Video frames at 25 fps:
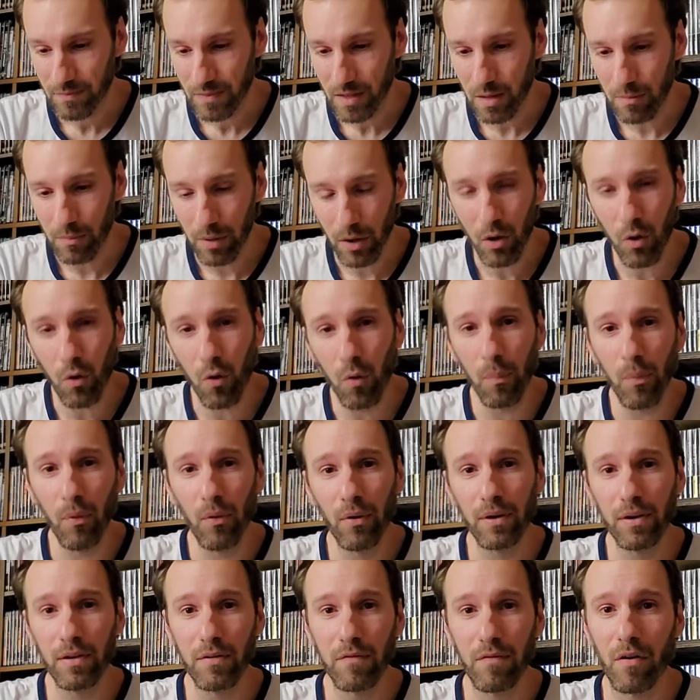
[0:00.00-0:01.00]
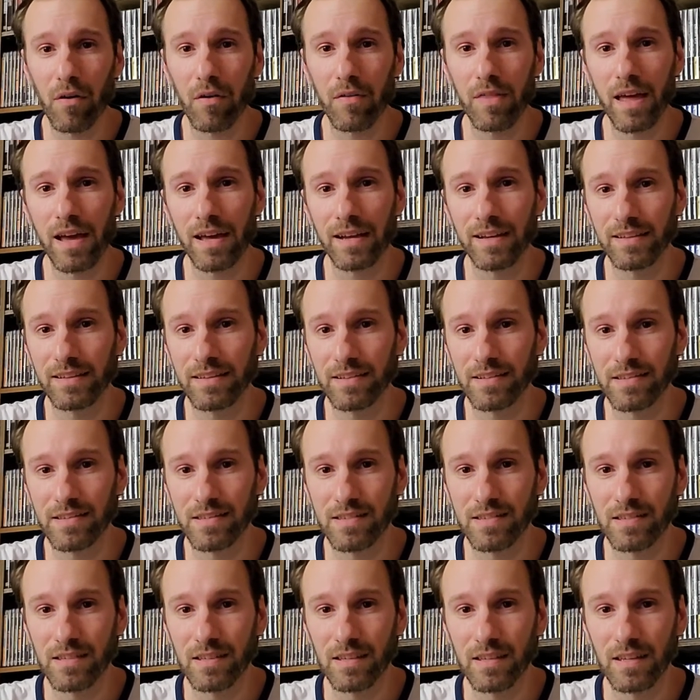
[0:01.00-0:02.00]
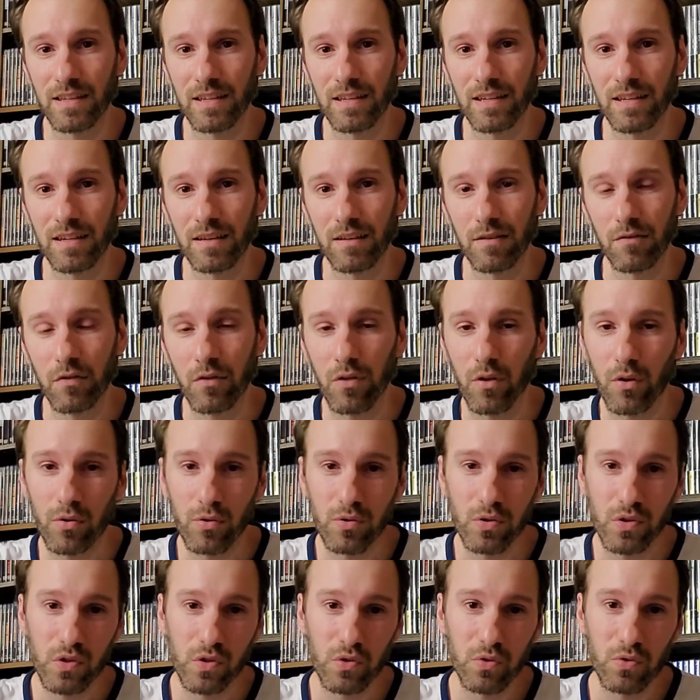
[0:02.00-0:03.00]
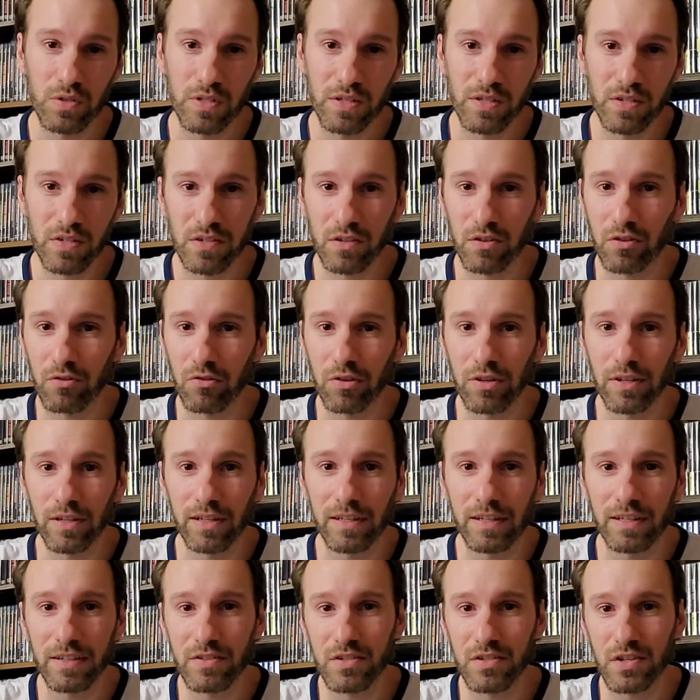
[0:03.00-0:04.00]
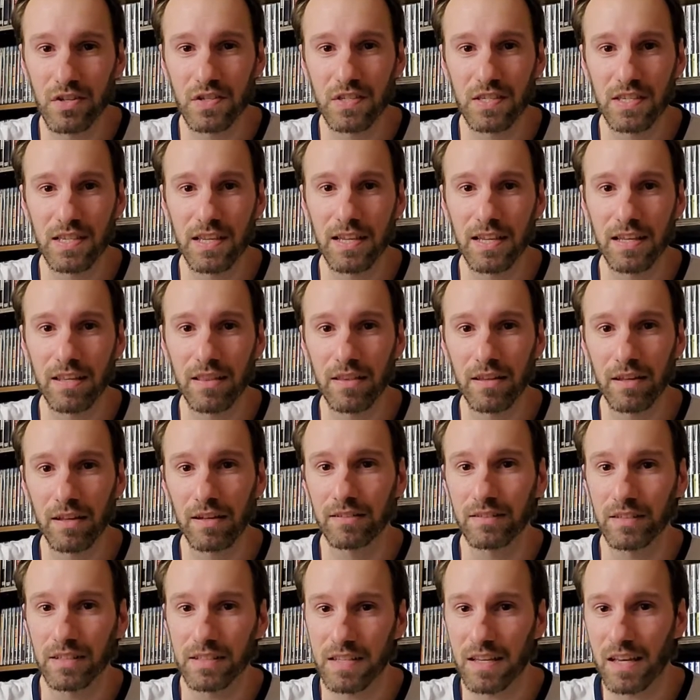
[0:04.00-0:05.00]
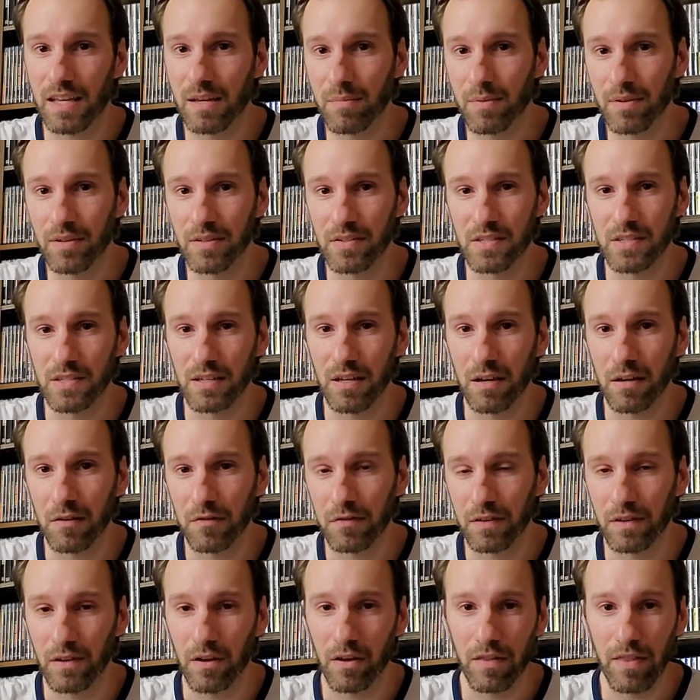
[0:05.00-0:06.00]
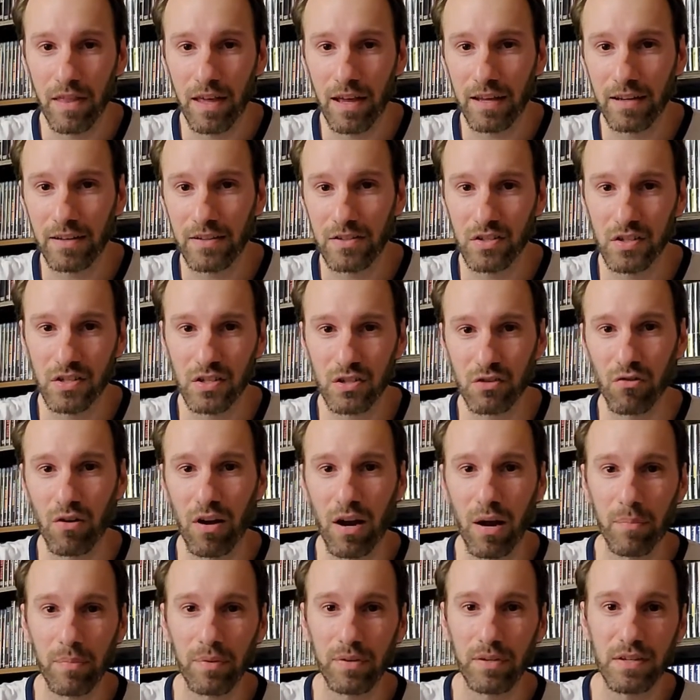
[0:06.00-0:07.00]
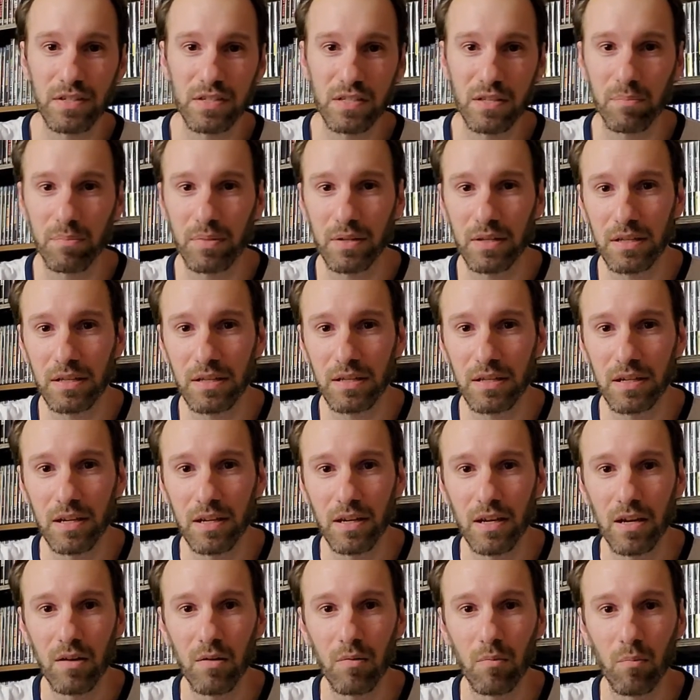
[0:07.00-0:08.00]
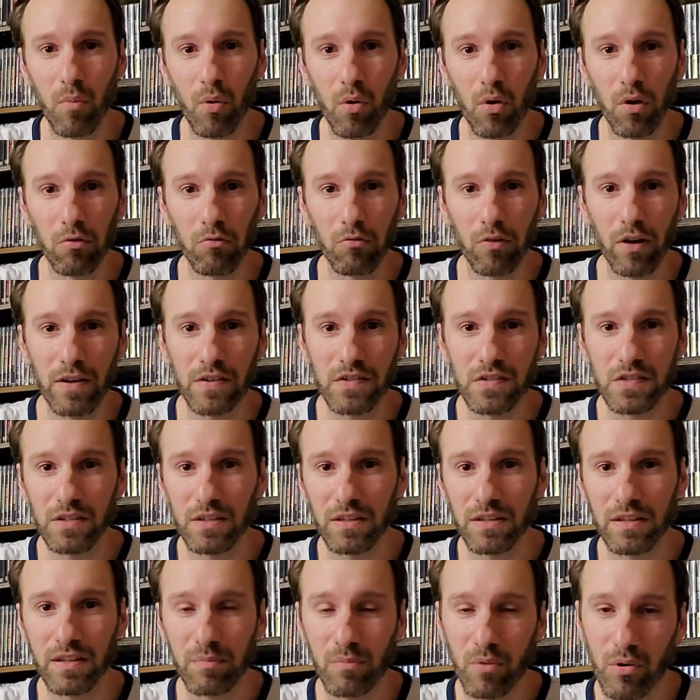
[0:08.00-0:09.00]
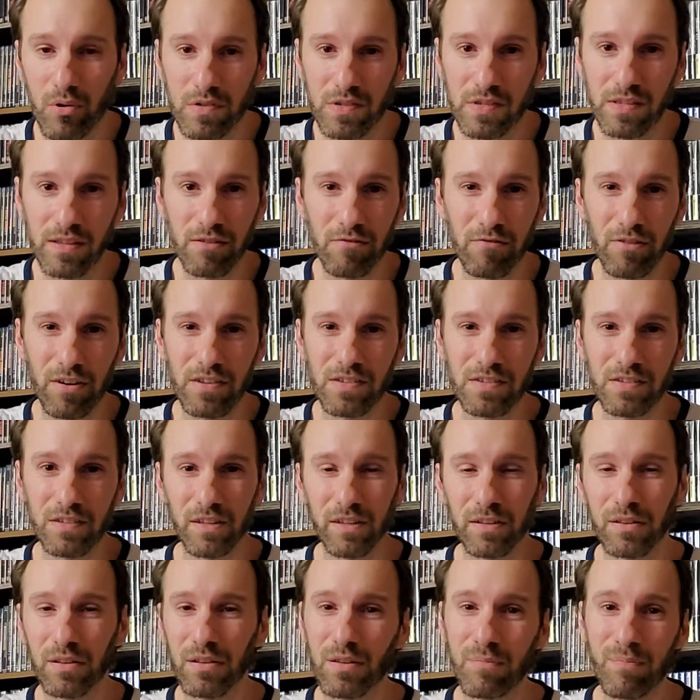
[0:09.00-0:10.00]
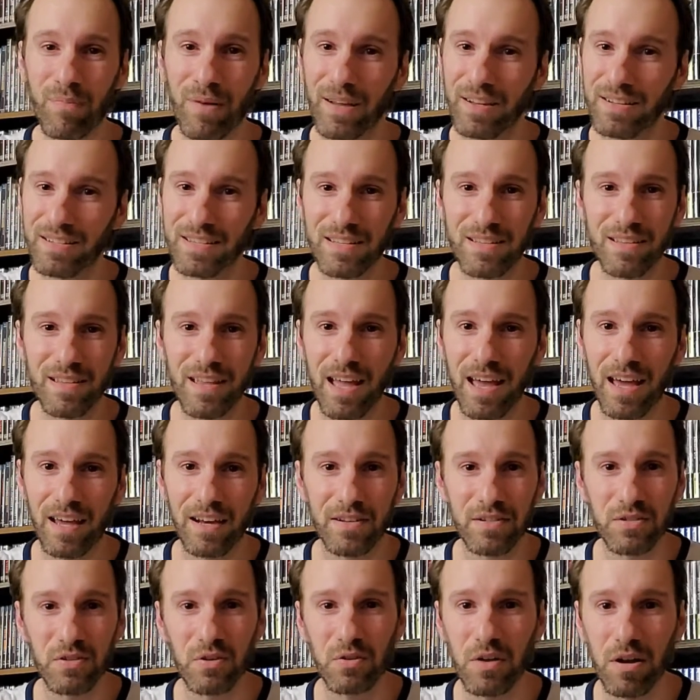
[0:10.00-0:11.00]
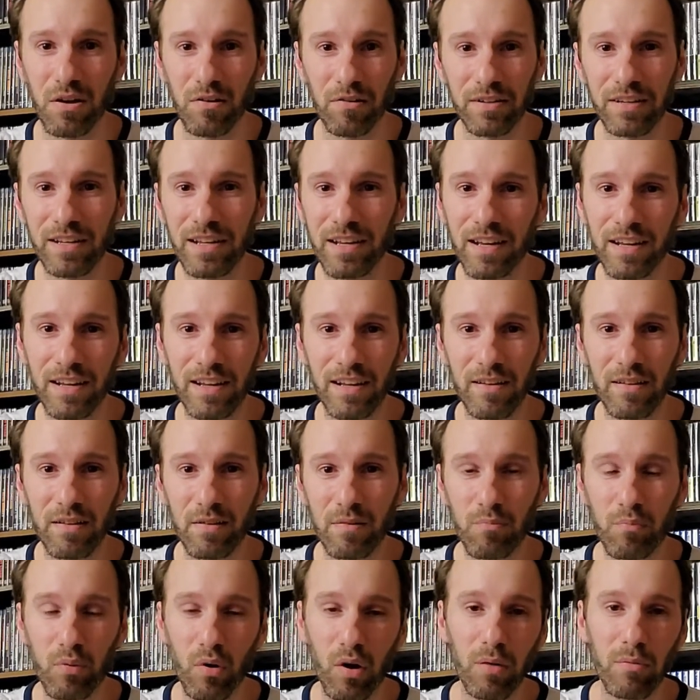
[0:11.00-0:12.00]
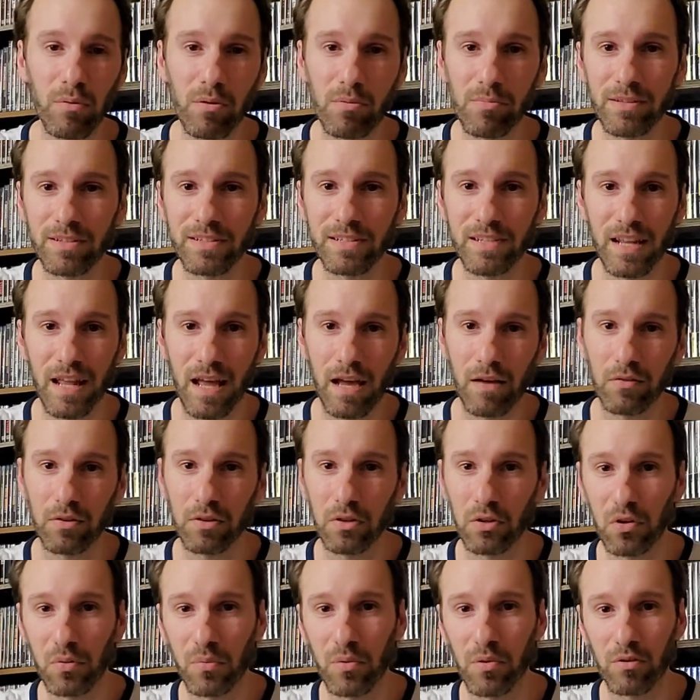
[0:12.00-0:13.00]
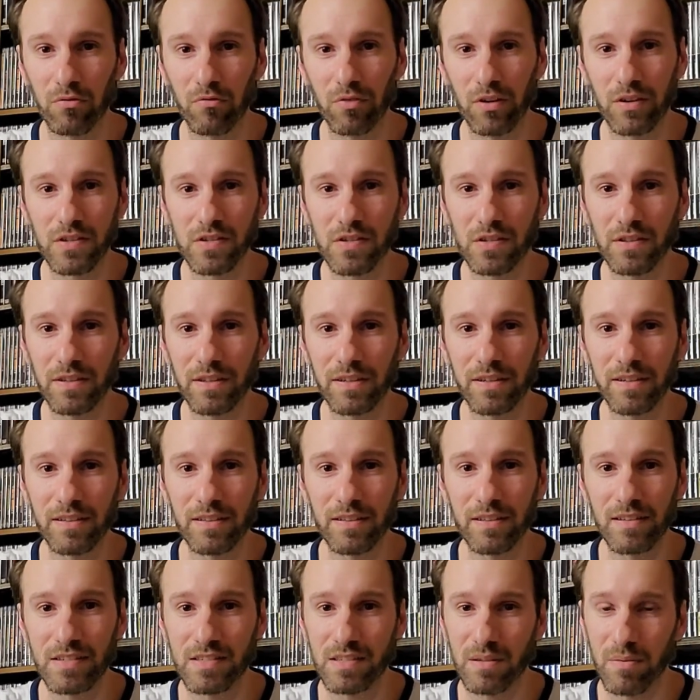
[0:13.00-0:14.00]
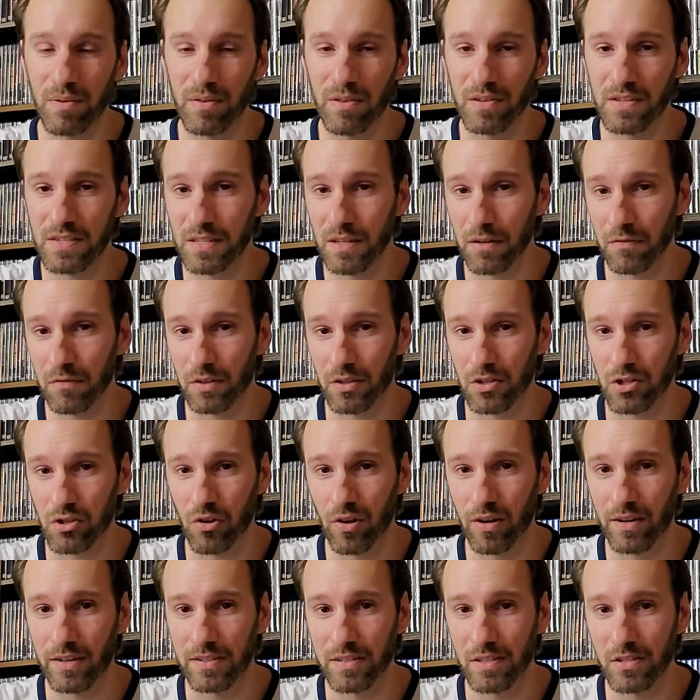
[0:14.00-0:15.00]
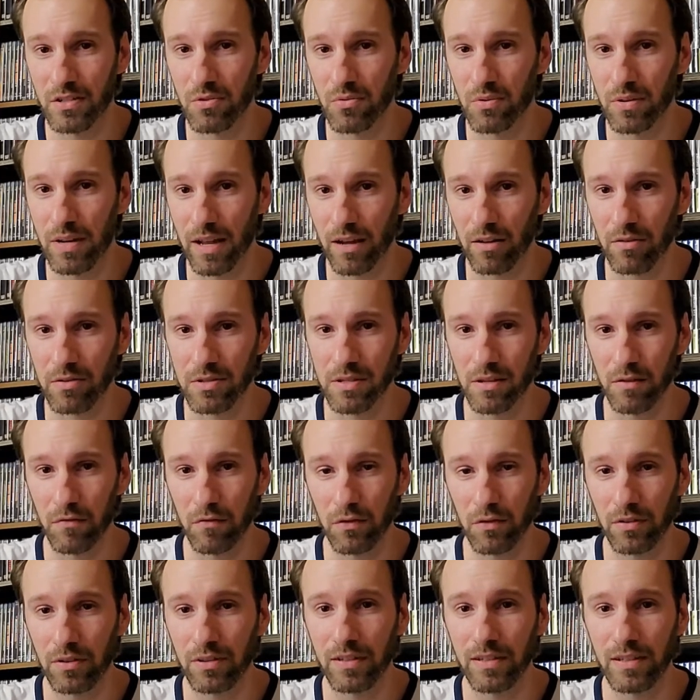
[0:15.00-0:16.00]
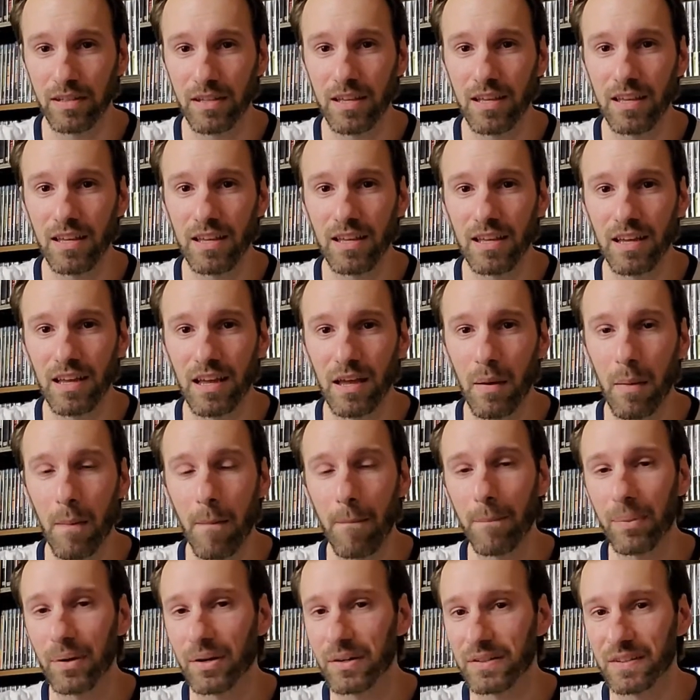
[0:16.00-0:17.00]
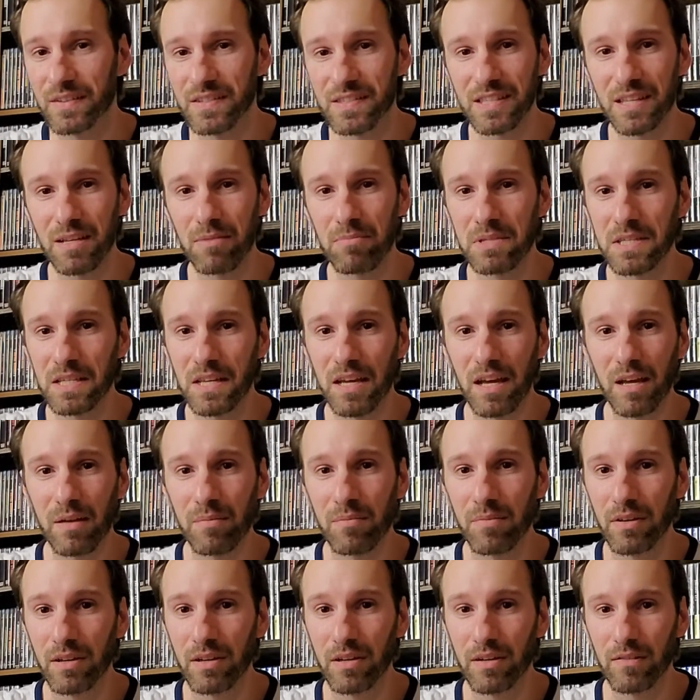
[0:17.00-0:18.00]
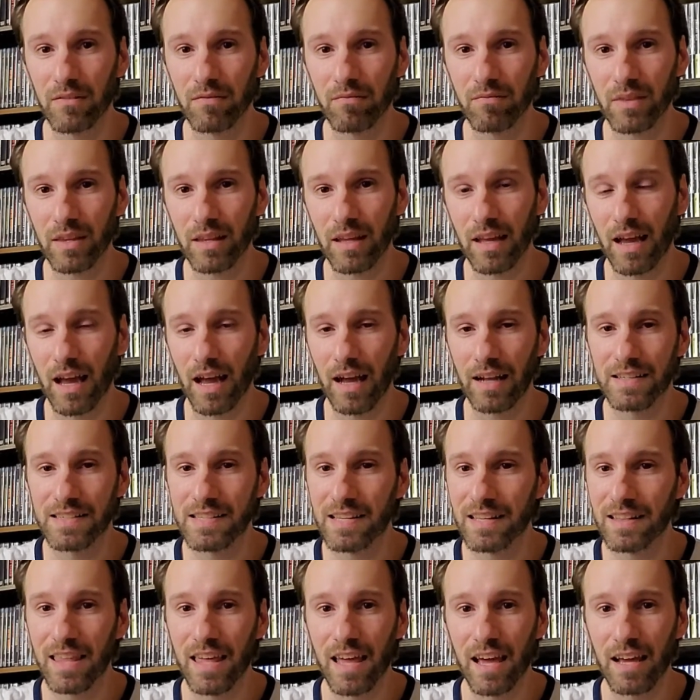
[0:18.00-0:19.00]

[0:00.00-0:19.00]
my whole point of all that is for those who disagree and just say the entertainment stuff and all that is just crap, it needs to be more wrestling, mostly wrestling. Look back to the Attitude Era. Yeah, it probably did have a little more wrestling than some of the stuff they're trying to do now differently. But at the same time, I'd say the